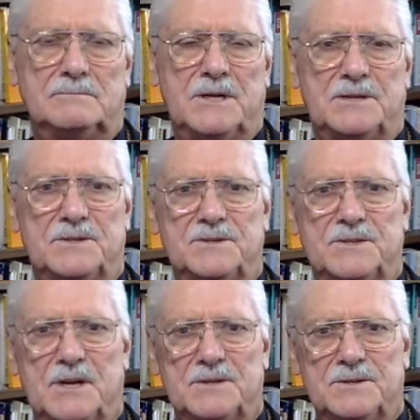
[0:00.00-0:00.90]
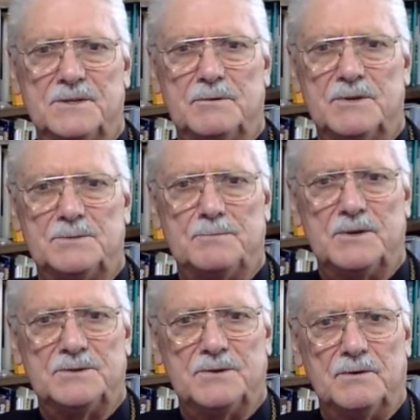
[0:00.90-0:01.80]
As it says in the
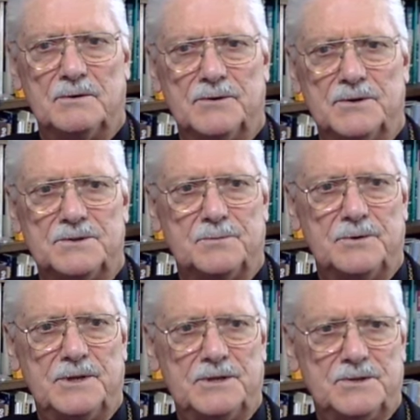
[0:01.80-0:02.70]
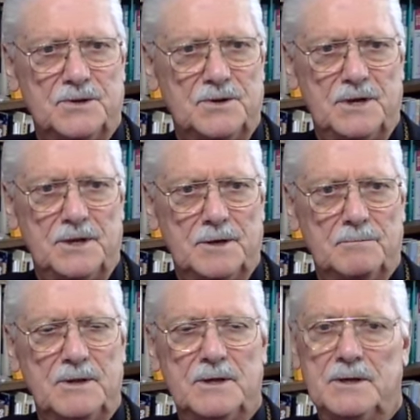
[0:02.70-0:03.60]
responsorial verse, when they turn to Him